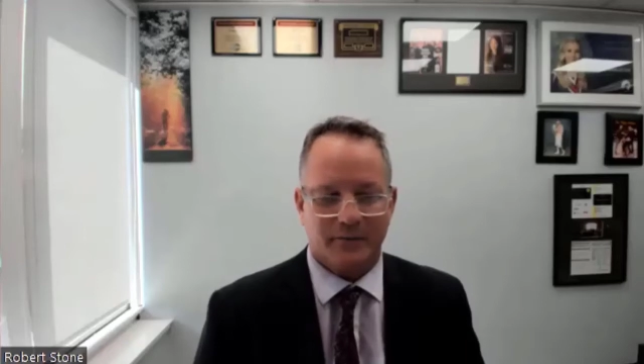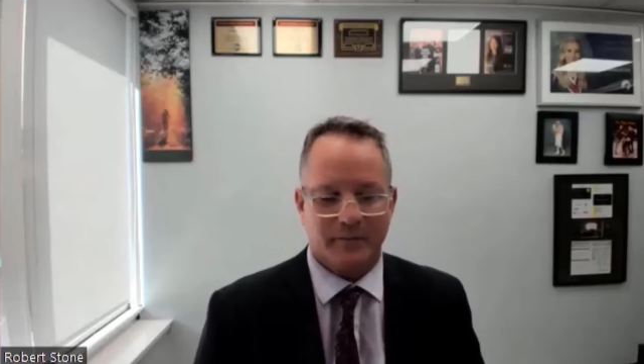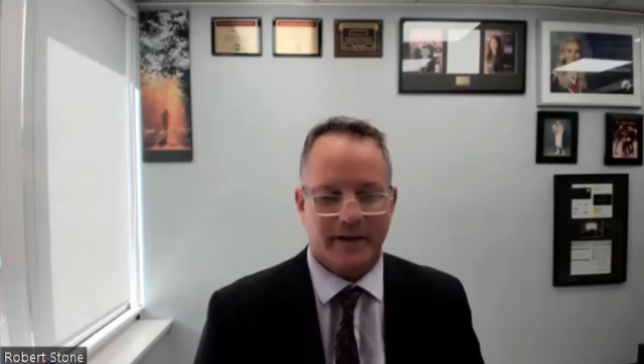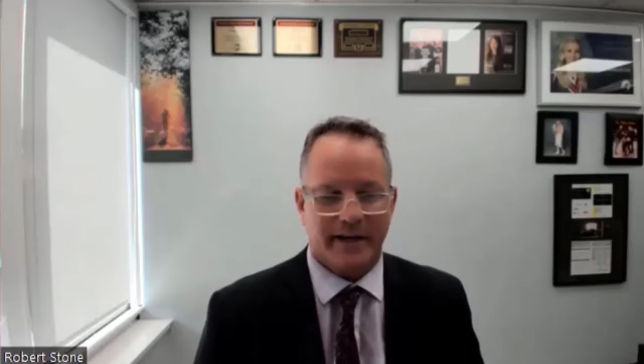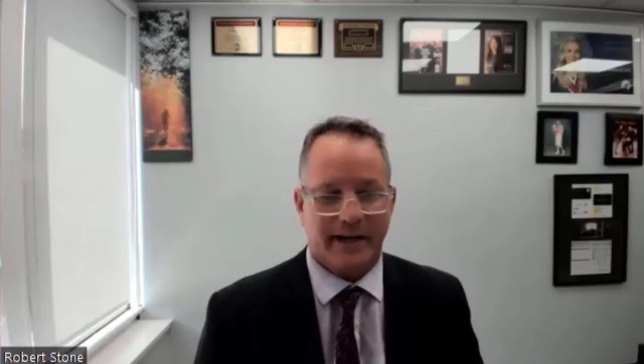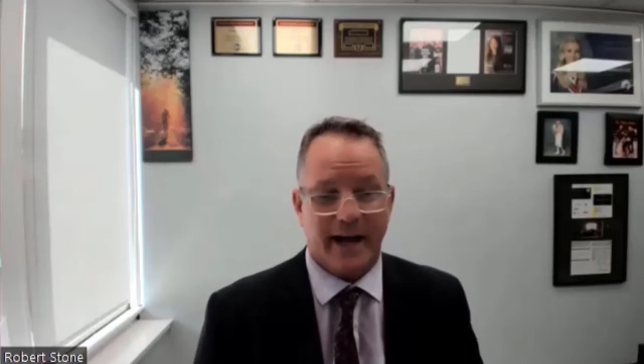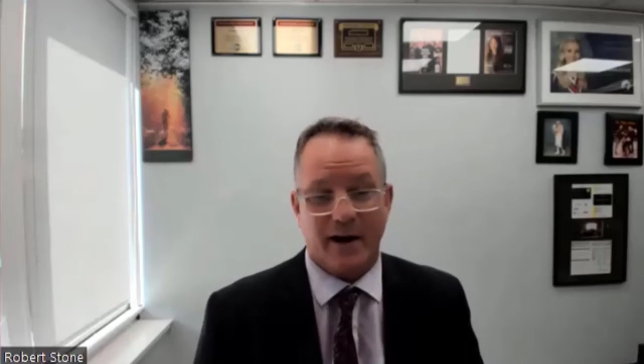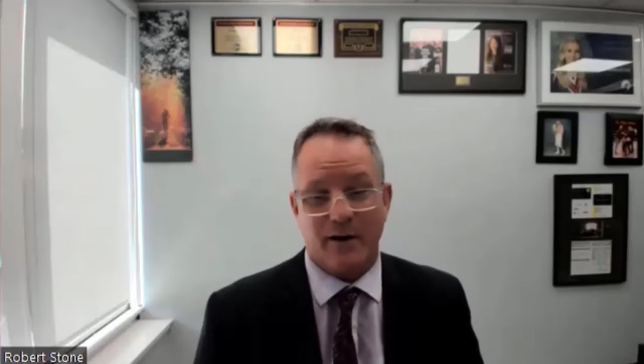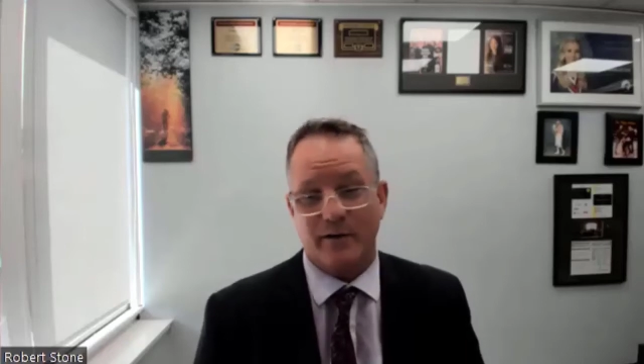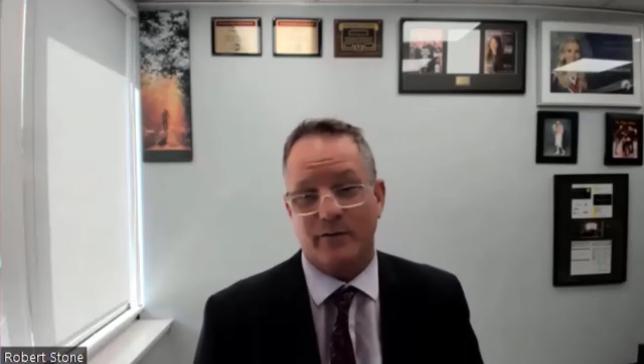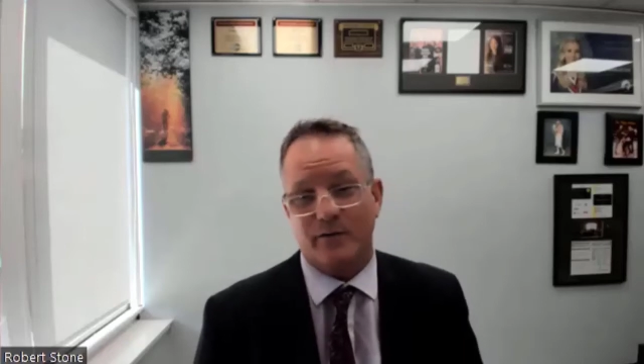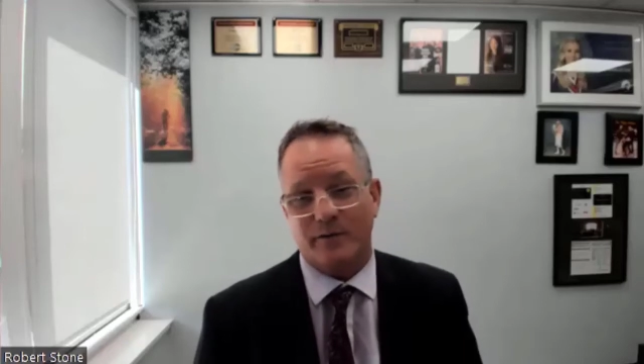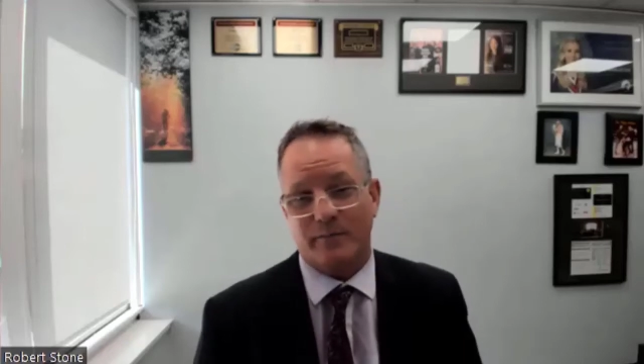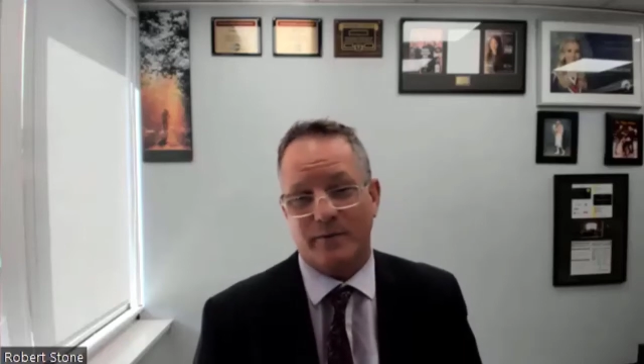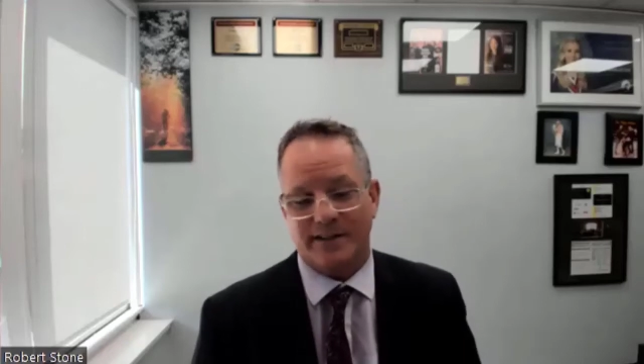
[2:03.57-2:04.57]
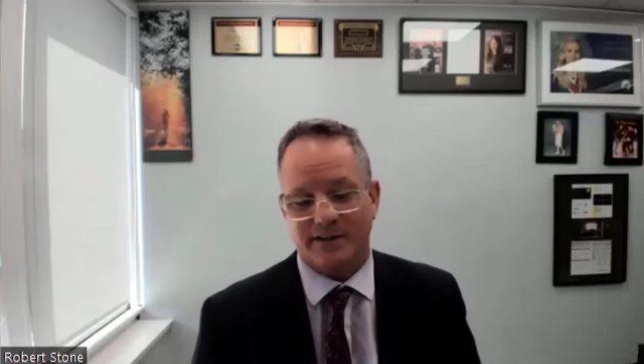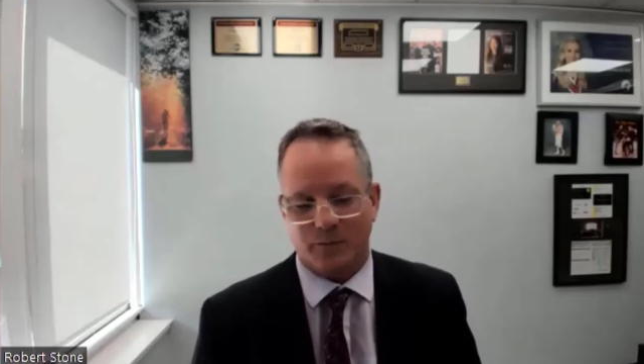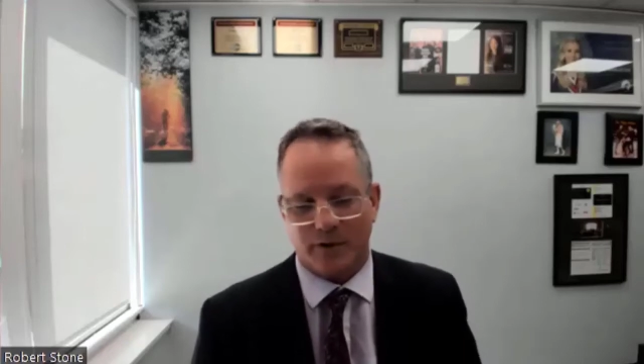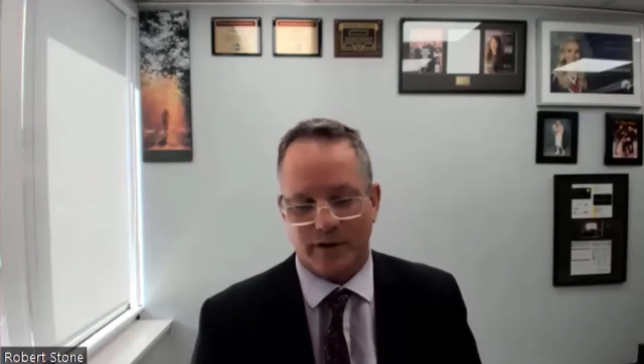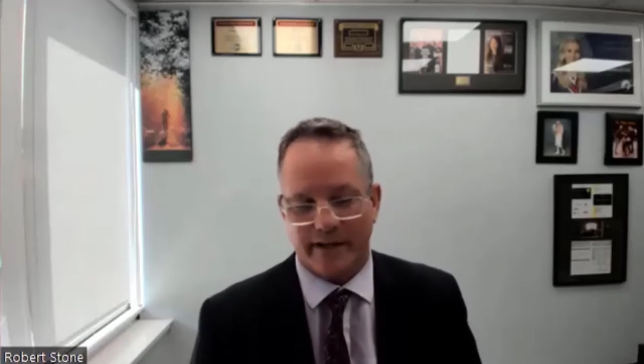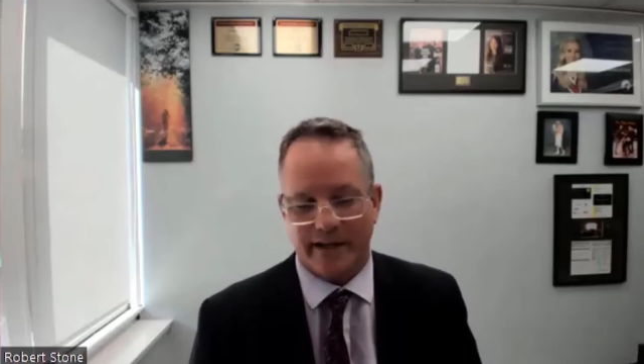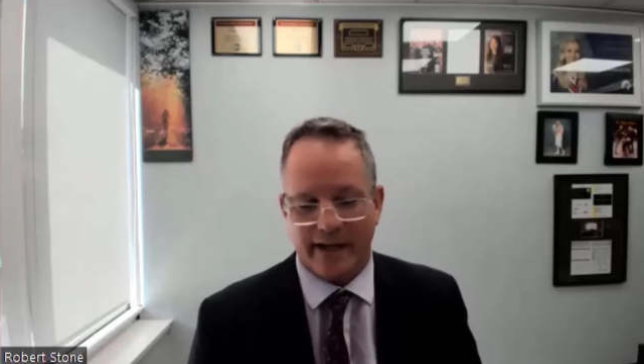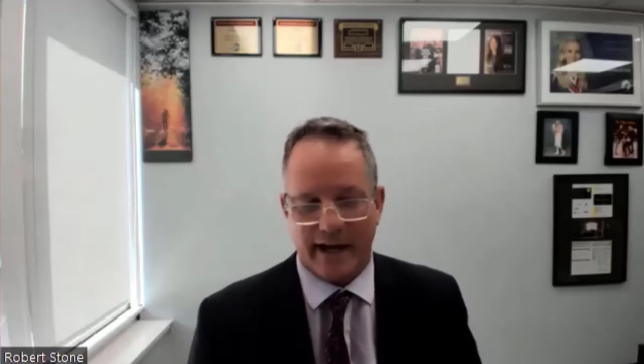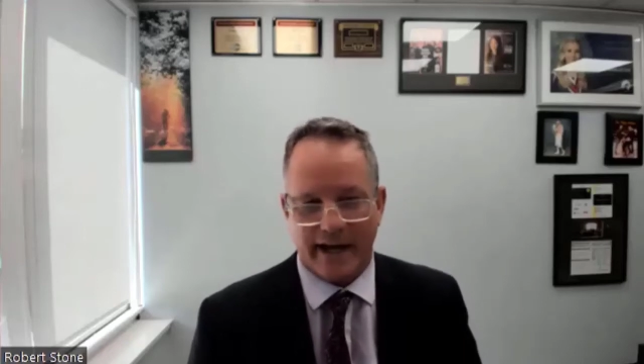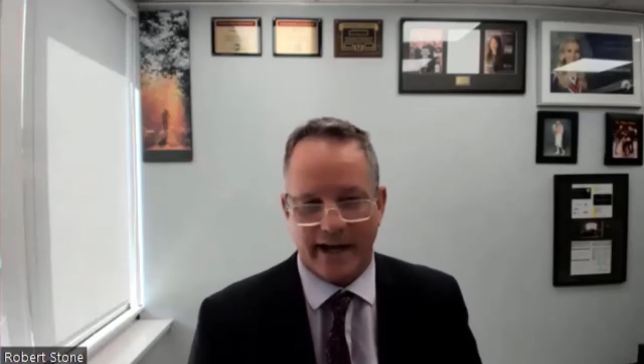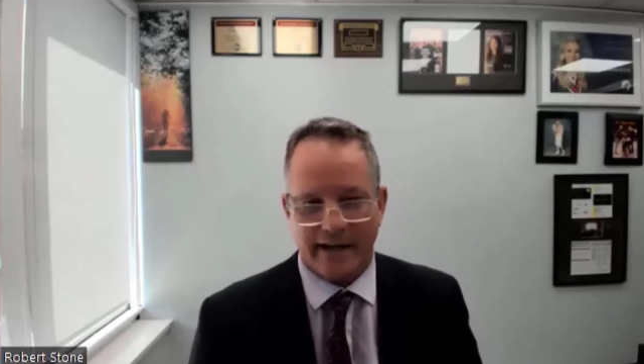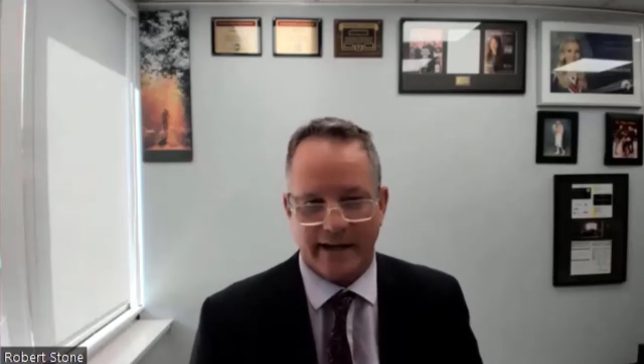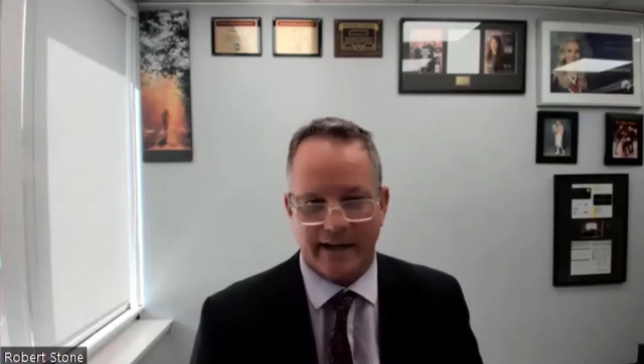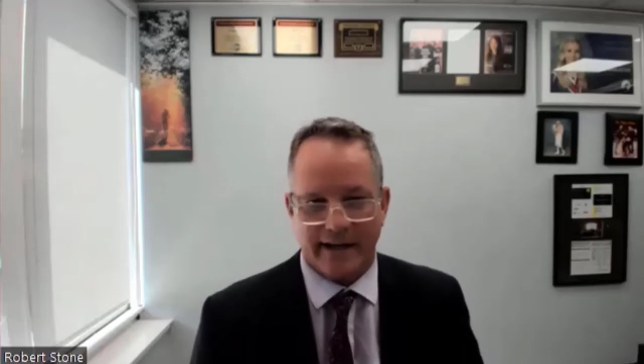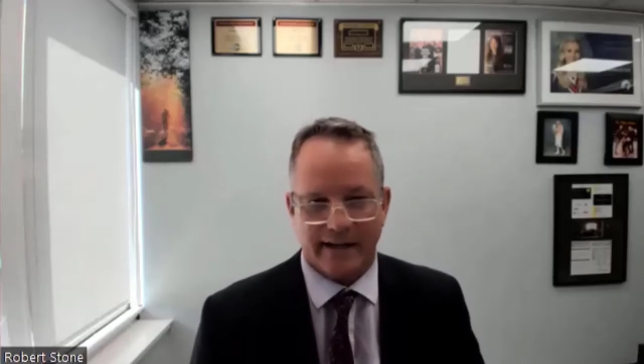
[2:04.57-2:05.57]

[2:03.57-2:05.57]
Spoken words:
from the accounting firm I was working at,